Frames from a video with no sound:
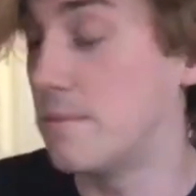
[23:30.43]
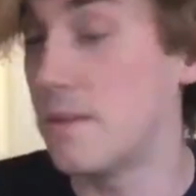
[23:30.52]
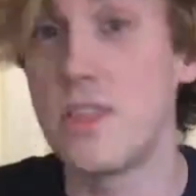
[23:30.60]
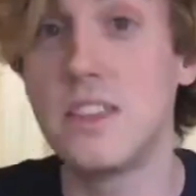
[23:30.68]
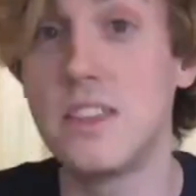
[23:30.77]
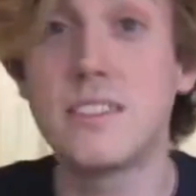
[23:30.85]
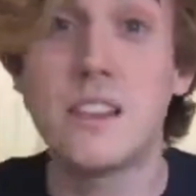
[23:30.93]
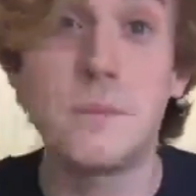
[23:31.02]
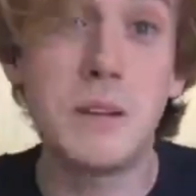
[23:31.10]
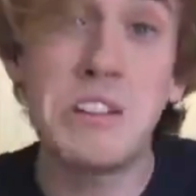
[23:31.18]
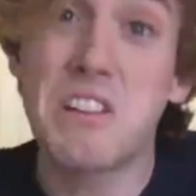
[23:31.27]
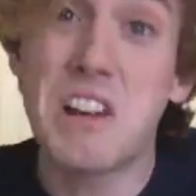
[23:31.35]
This is going to
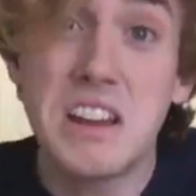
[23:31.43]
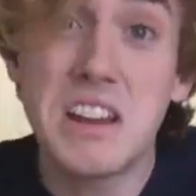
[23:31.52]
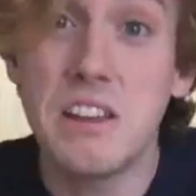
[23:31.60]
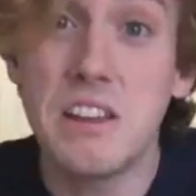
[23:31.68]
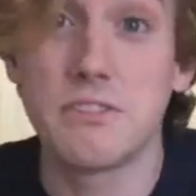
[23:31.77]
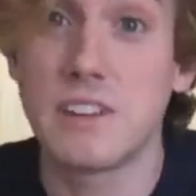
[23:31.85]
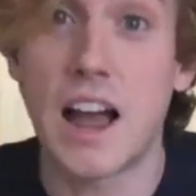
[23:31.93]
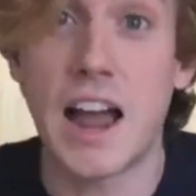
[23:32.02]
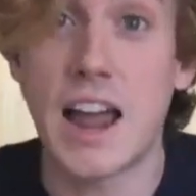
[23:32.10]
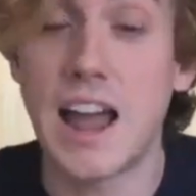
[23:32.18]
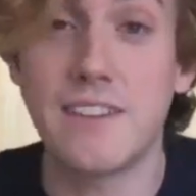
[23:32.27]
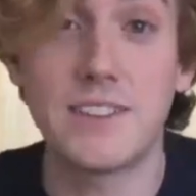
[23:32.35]
be a great gift, I
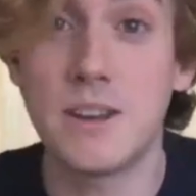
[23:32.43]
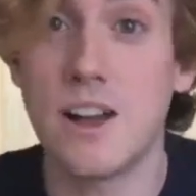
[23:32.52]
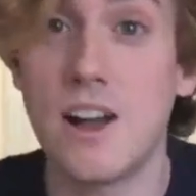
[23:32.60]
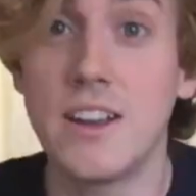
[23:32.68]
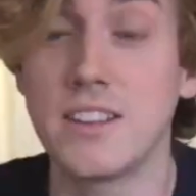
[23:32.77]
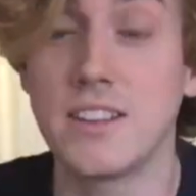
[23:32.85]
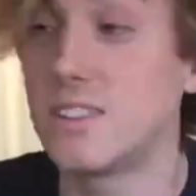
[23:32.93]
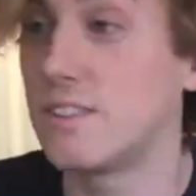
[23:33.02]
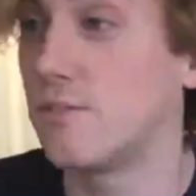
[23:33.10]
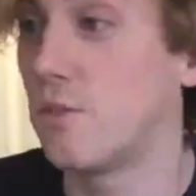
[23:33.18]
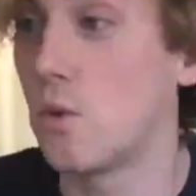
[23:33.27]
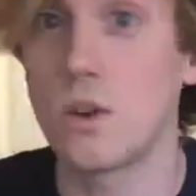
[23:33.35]
have to be honest,
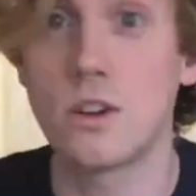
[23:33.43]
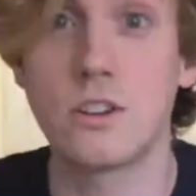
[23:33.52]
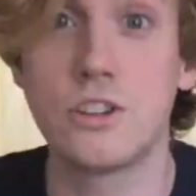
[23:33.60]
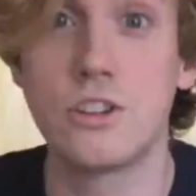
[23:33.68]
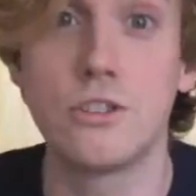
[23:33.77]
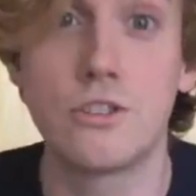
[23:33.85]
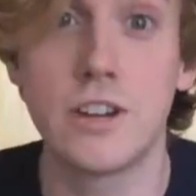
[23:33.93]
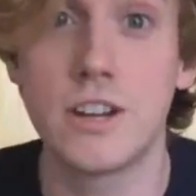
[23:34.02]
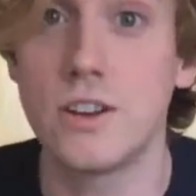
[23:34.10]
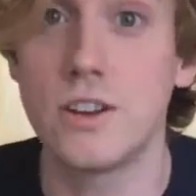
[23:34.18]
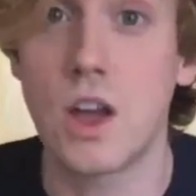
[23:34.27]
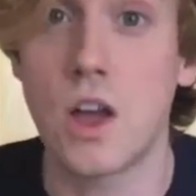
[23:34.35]
for
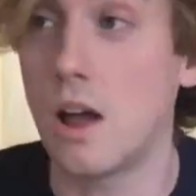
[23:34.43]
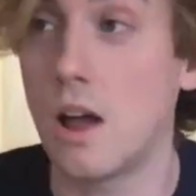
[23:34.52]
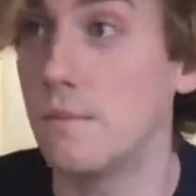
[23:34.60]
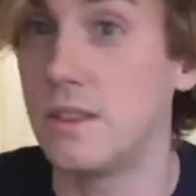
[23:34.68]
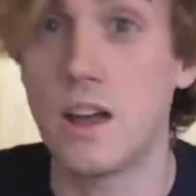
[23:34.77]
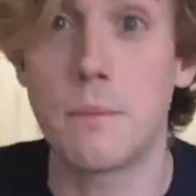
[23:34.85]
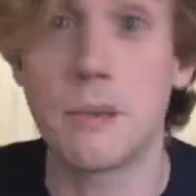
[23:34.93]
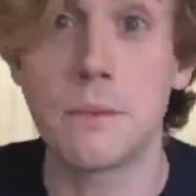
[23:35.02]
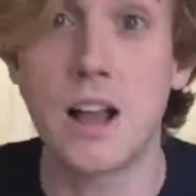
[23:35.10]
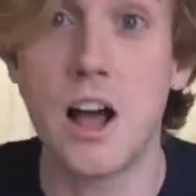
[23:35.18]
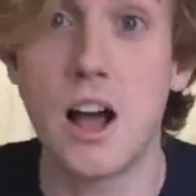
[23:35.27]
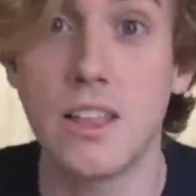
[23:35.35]
children in the
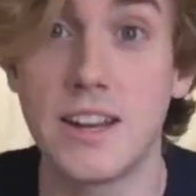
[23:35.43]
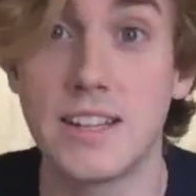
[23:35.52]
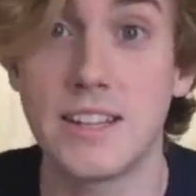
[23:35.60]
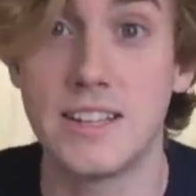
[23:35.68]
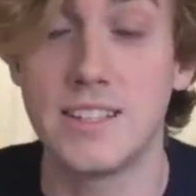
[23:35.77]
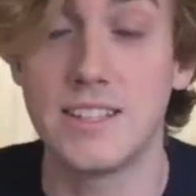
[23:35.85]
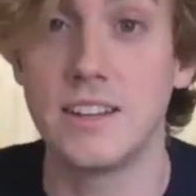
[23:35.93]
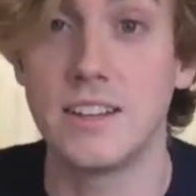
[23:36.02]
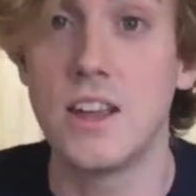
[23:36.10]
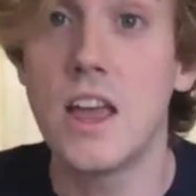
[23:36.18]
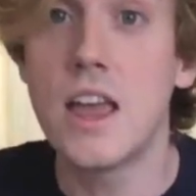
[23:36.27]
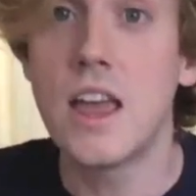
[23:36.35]
upcoming holiday season.
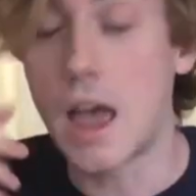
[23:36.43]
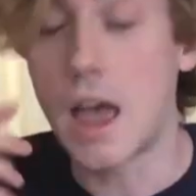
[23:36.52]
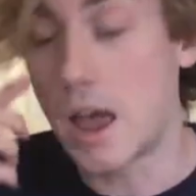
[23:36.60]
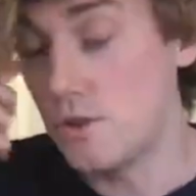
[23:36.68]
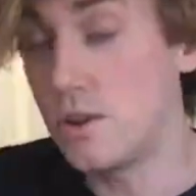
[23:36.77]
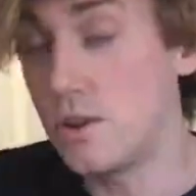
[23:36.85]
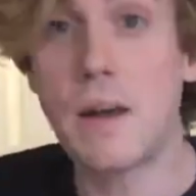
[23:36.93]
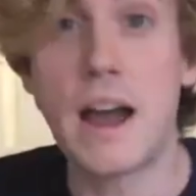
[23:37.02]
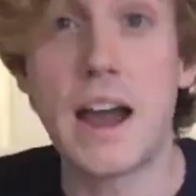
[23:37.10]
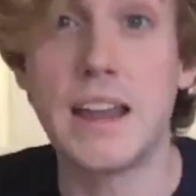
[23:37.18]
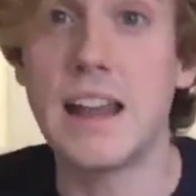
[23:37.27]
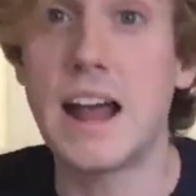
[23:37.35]
You can
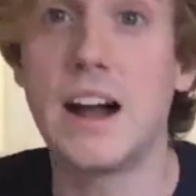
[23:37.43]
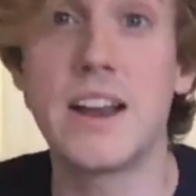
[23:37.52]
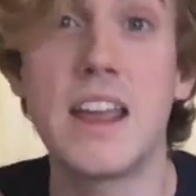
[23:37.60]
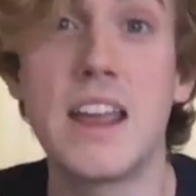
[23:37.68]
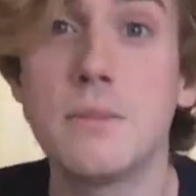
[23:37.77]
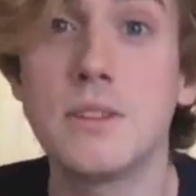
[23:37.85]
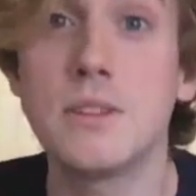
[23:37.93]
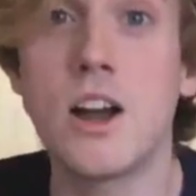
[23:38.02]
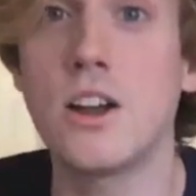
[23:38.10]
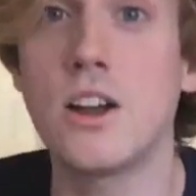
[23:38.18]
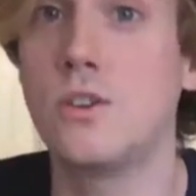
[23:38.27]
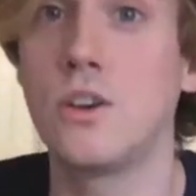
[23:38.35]
buy it on
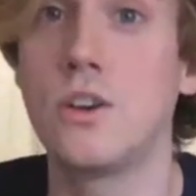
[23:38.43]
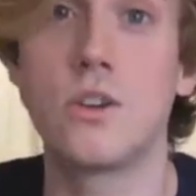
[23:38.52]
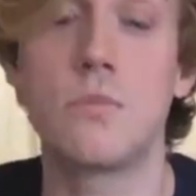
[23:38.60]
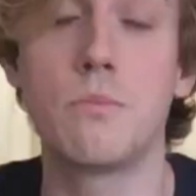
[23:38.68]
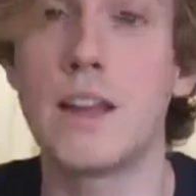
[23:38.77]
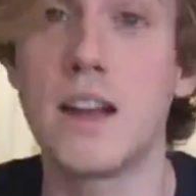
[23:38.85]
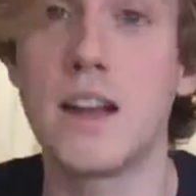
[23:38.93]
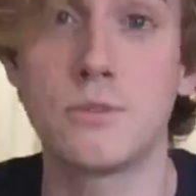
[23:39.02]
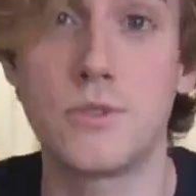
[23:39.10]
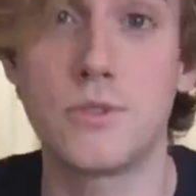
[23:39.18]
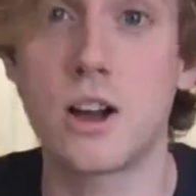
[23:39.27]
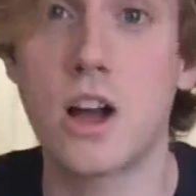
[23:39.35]
Amazon, you could go to
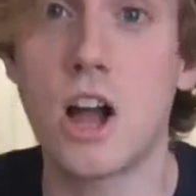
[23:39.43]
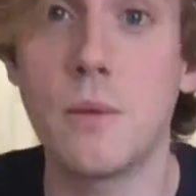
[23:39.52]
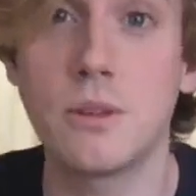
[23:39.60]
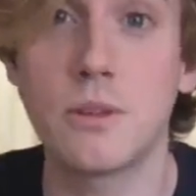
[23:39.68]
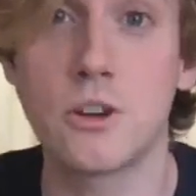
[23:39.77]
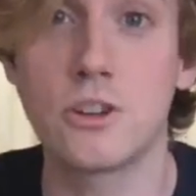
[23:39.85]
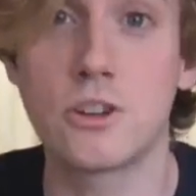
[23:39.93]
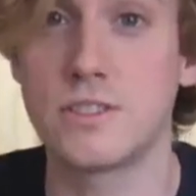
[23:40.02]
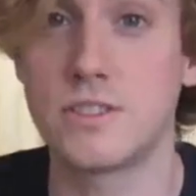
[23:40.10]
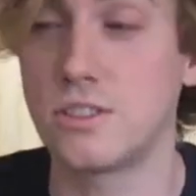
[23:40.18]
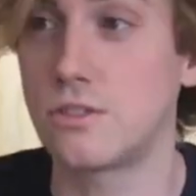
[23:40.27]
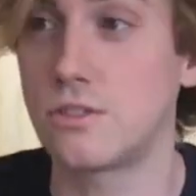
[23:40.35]
playosmo.com to purchase
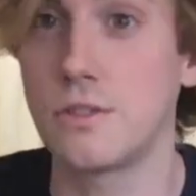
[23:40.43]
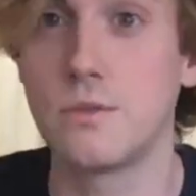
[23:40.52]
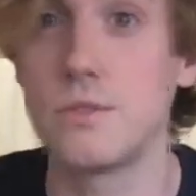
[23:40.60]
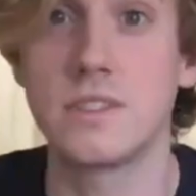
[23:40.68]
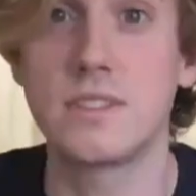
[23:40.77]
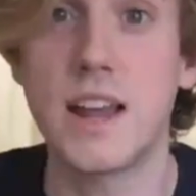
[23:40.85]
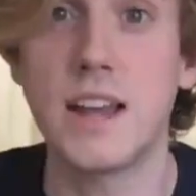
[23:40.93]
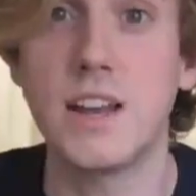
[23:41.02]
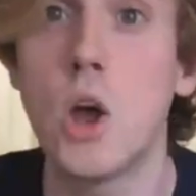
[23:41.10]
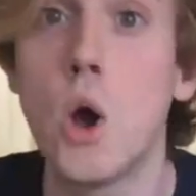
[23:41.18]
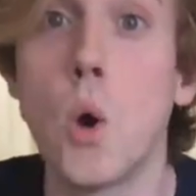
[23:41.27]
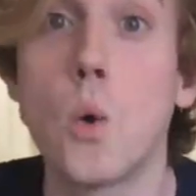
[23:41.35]
it straight through the site,
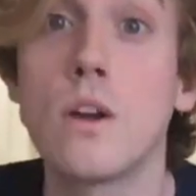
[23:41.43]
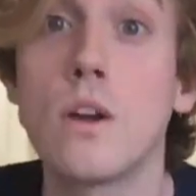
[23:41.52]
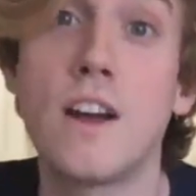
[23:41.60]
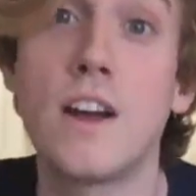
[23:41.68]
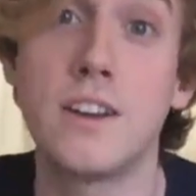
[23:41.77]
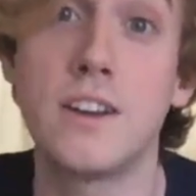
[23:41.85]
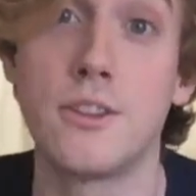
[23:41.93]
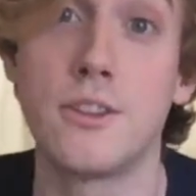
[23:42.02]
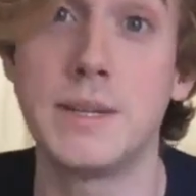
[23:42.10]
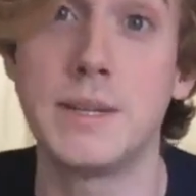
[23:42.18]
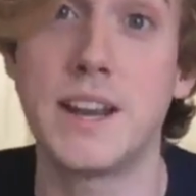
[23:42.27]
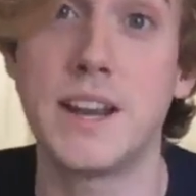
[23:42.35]
or to find other
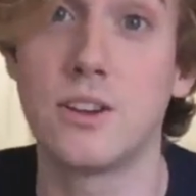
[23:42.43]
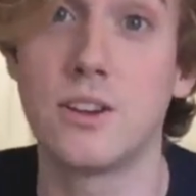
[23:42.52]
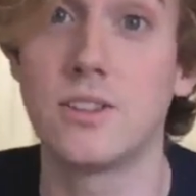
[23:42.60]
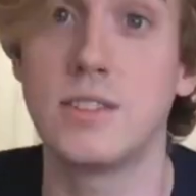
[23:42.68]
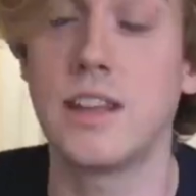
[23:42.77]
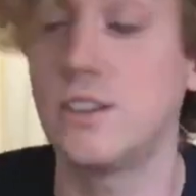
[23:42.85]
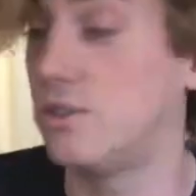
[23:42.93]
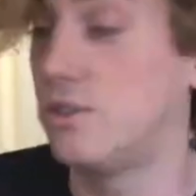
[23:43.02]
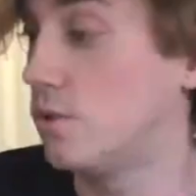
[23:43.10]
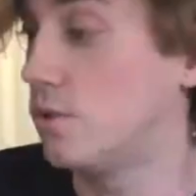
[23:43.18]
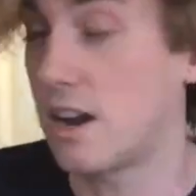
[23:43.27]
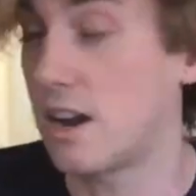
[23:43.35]
retailers that do
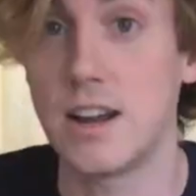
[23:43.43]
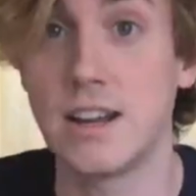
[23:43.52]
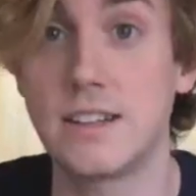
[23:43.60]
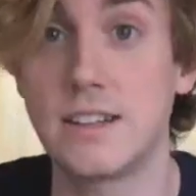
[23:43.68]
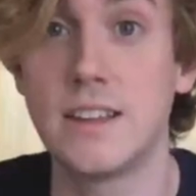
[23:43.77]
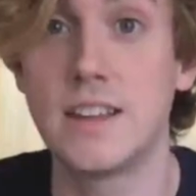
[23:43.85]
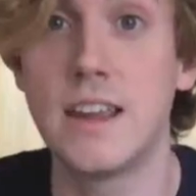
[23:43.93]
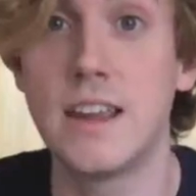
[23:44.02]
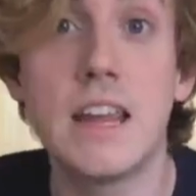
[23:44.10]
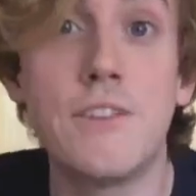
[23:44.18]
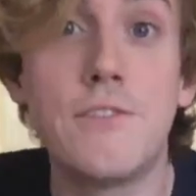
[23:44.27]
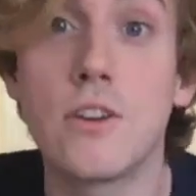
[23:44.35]
carry it.
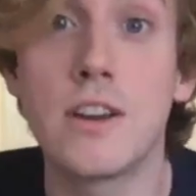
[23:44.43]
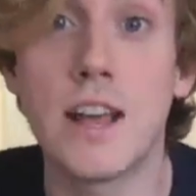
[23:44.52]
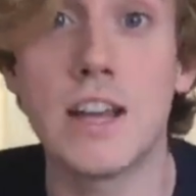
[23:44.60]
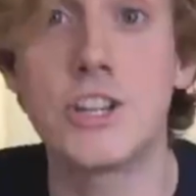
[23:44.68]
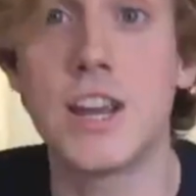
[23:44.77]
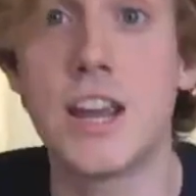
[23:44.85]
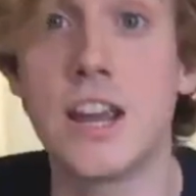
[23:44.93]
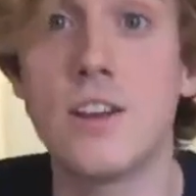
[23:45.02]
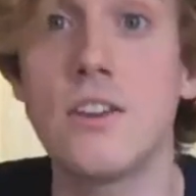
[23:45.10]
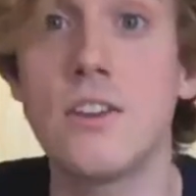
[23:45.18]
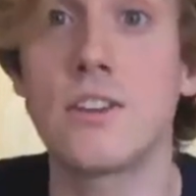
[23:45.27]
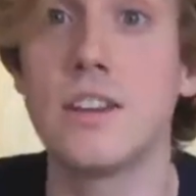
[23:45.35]
If you're an
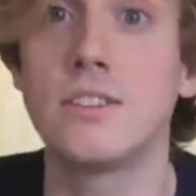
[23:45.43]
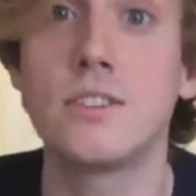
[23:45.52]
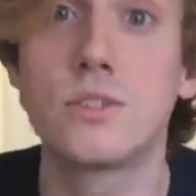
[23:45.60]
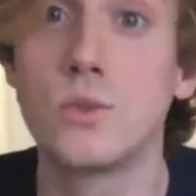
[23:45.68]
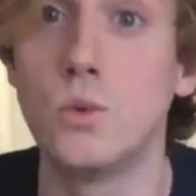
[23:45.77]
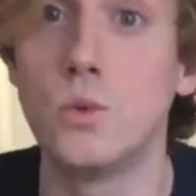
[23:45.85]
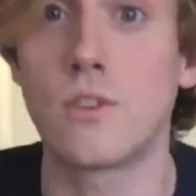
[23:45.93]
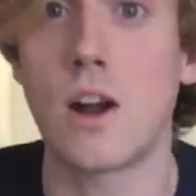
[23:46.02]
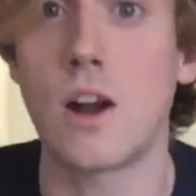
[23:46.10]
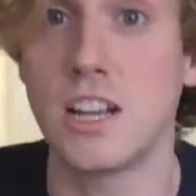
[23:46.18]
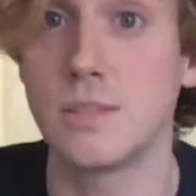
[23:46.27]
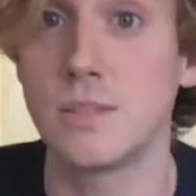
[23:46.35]
educator, there is a School for
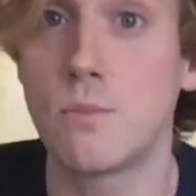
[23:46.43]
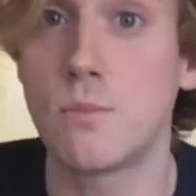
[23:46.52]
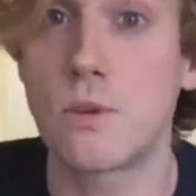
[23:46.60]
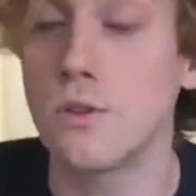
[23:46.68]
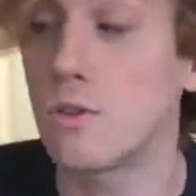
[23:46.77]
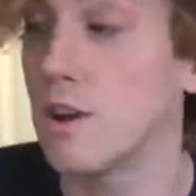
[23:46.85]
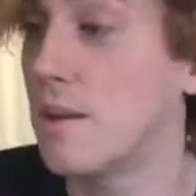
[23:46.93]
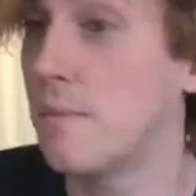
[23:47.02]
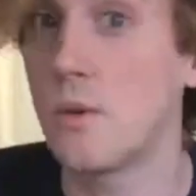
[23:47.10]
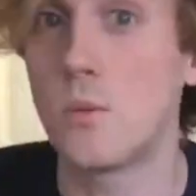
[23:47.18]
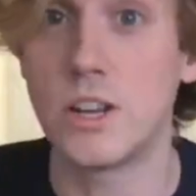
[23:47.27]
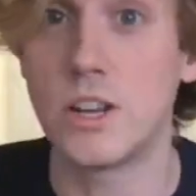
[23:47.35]
Osmo program,
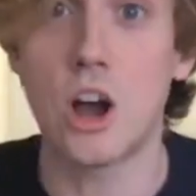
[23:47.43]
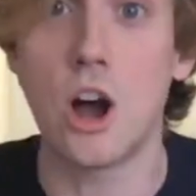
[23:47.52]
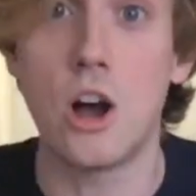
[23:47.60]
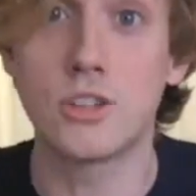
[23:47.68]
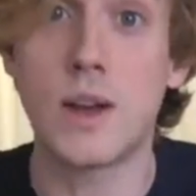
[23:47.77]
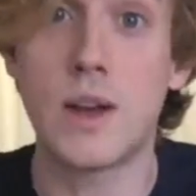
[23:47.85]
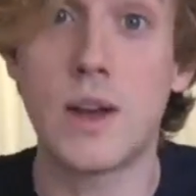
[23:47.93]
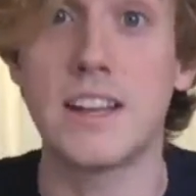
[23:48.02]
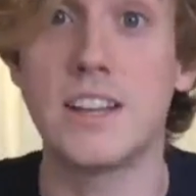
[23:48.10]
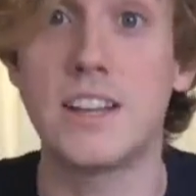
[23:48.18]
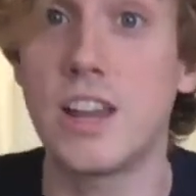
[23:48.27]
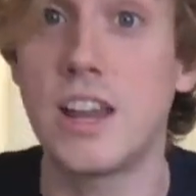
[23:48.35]
which also has
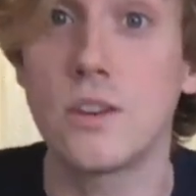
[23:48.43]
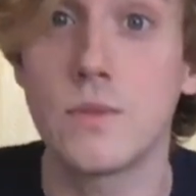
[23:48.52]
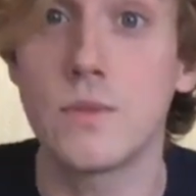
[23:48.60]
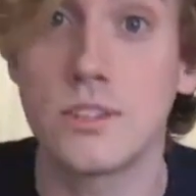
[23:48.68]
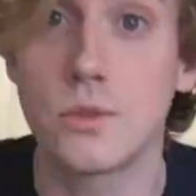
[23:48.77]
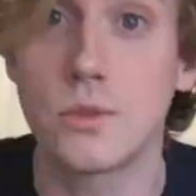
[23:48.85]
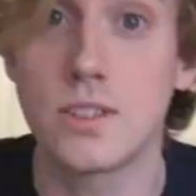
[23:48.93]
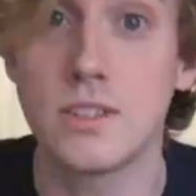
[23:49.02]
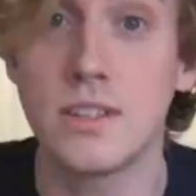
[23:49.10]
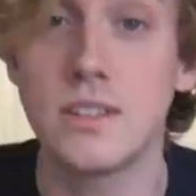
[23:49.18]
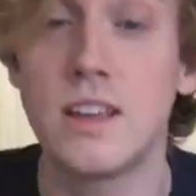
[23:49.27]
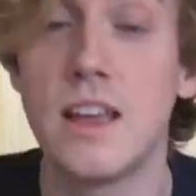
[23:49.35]
educator
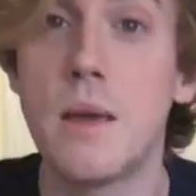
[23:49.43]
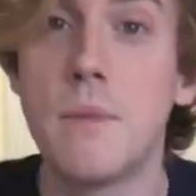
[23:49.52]
resources.